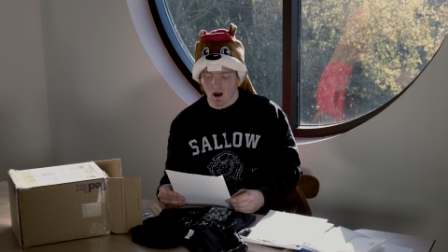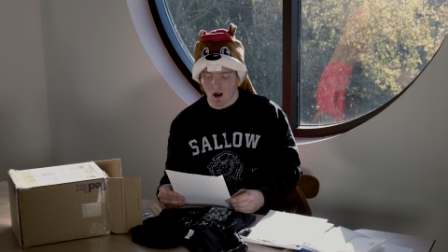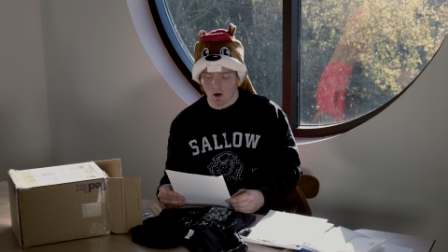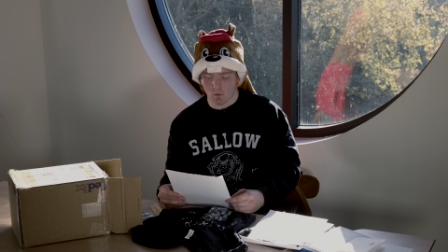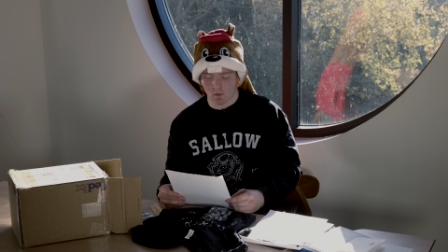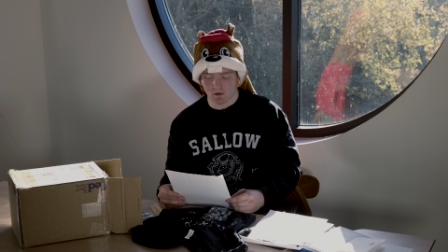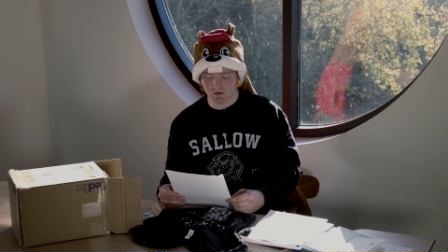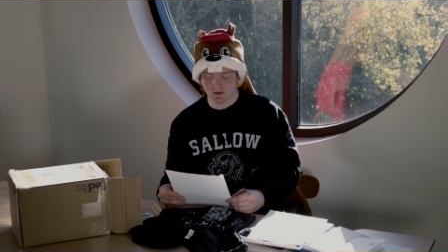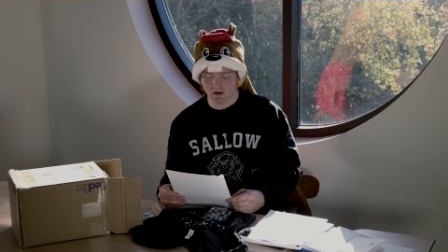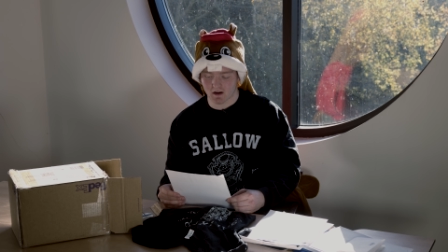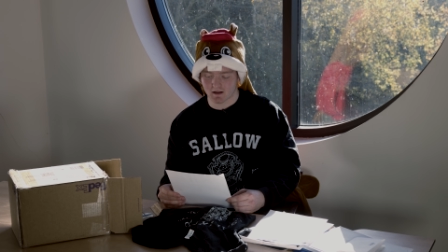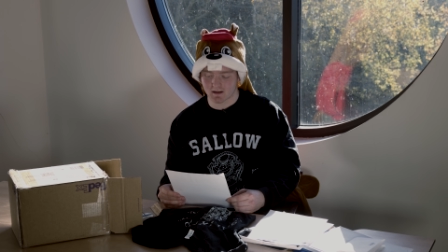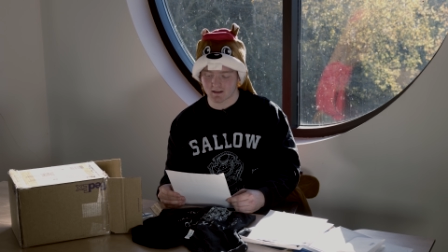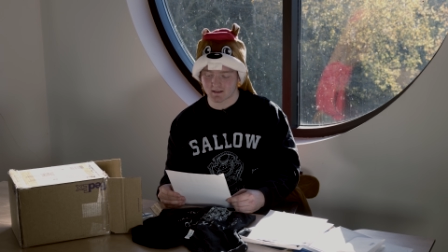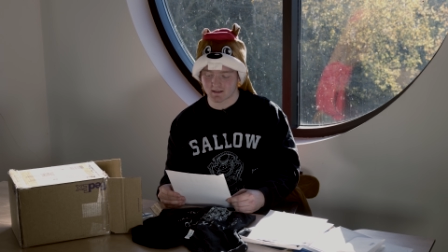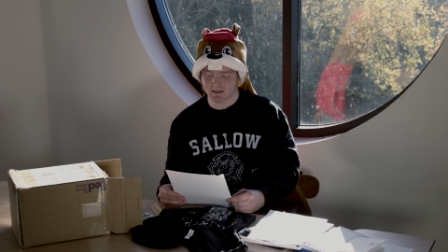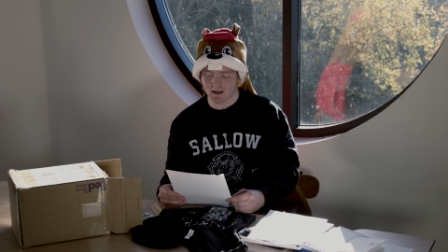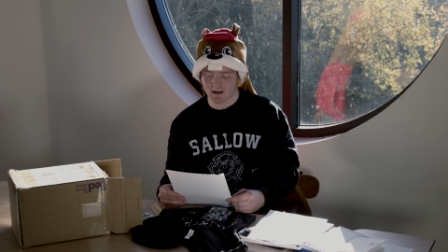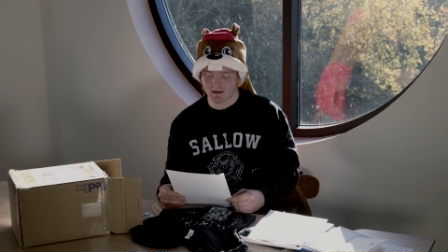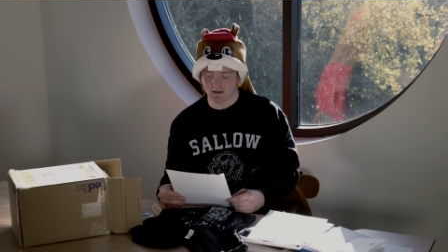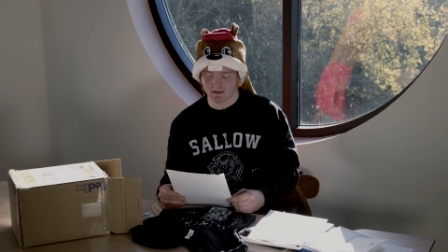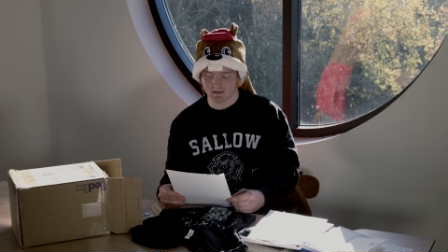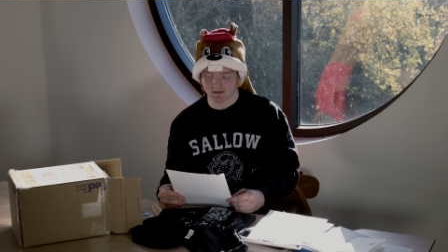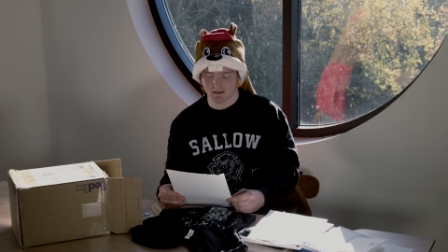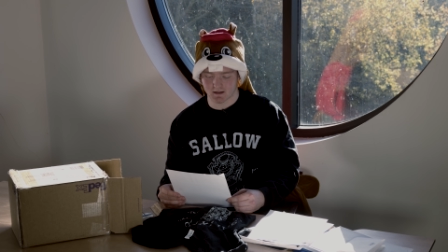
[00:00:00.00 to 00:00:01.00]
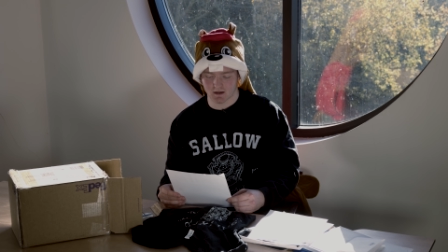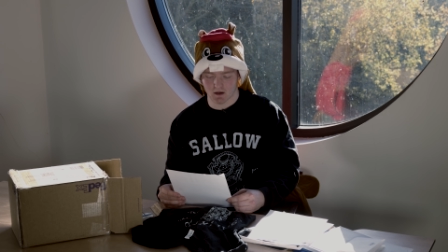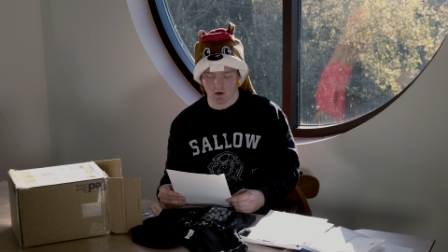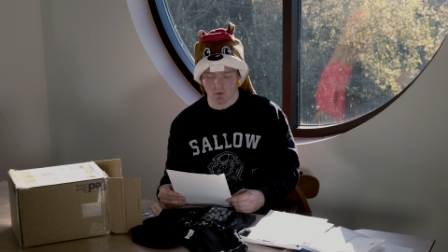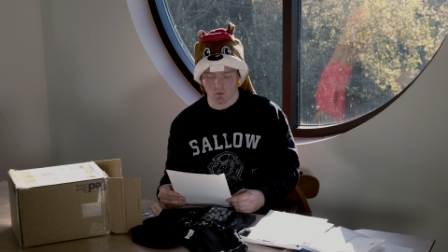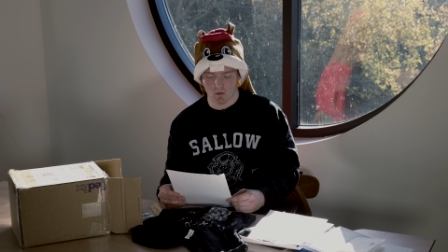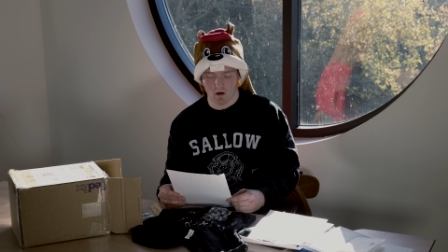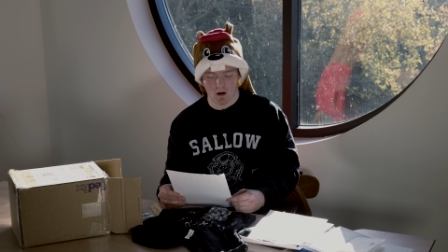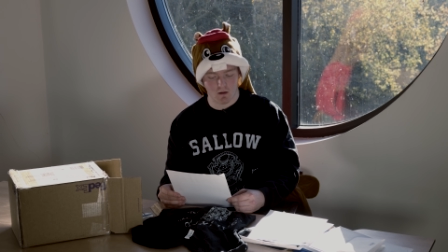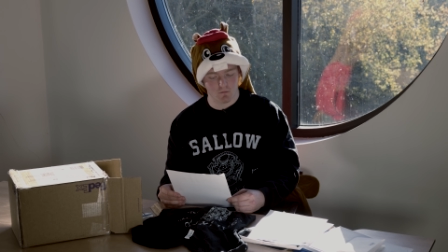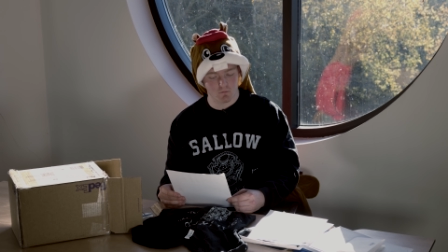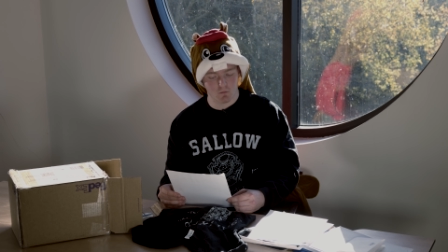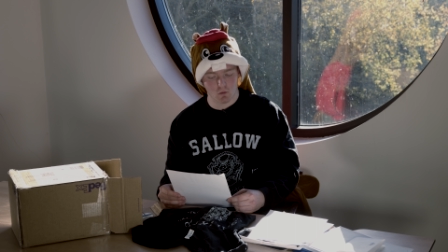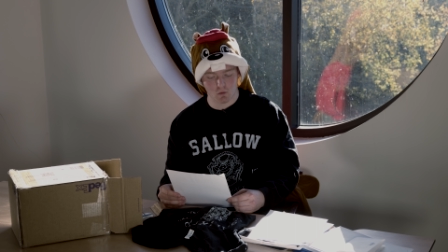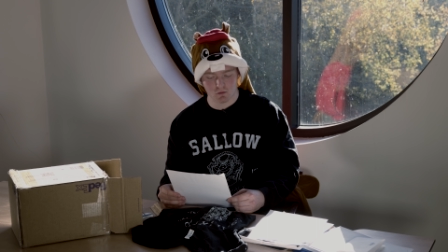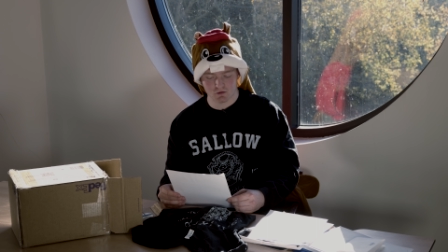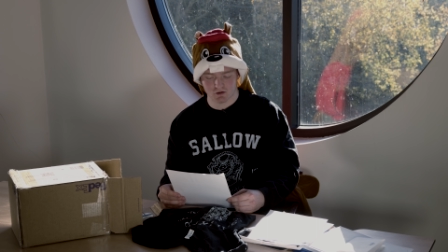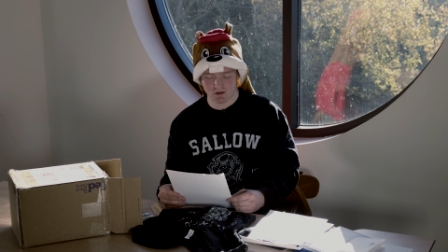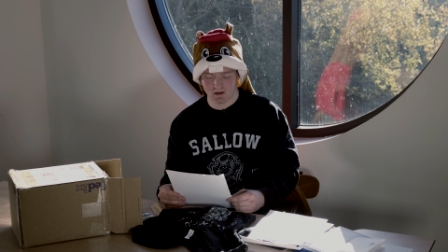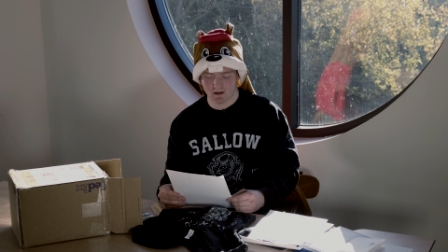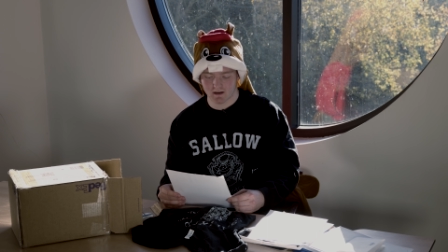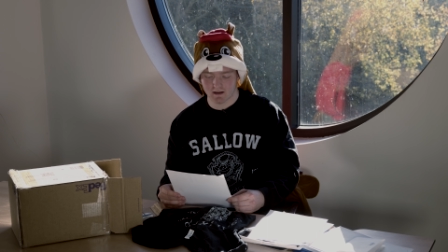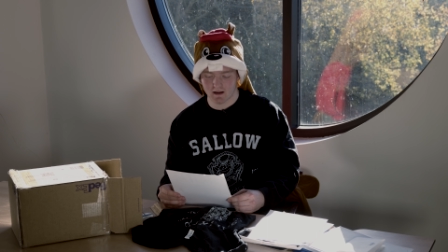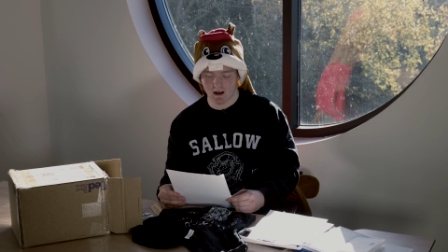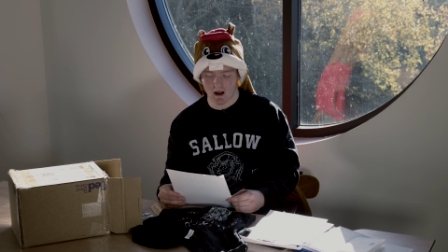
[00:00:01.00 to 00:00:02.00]
I wish I could send it to you.
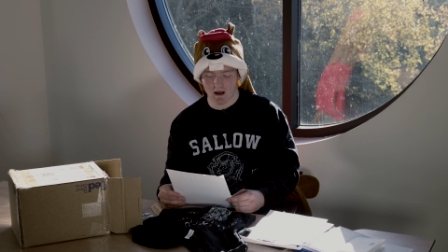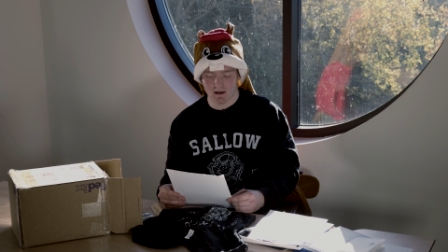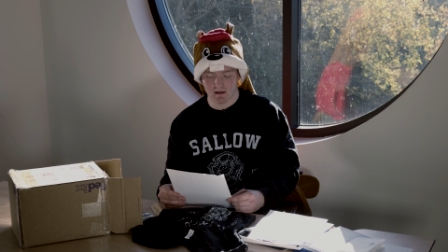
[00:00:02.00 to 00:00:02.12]
Unfortunately,